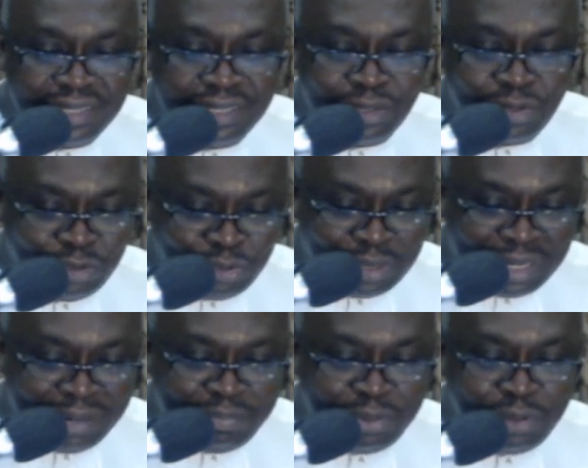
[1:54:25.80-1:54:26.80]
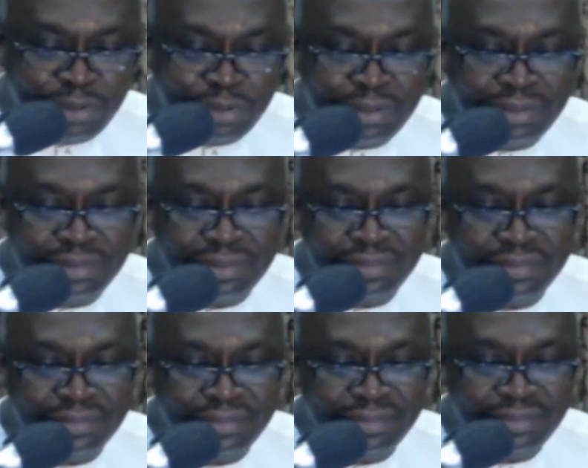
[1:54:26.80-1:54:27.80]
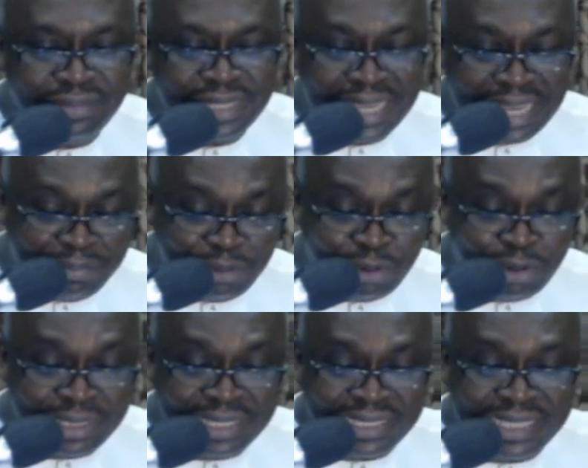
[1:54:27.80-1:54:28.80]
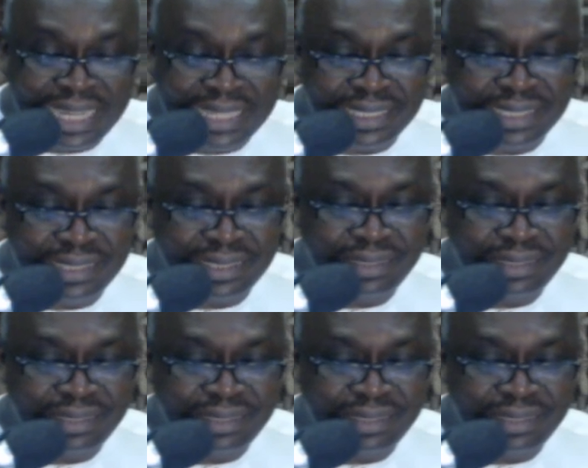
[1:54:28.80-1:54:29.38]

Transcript: going to help you, help you understand it.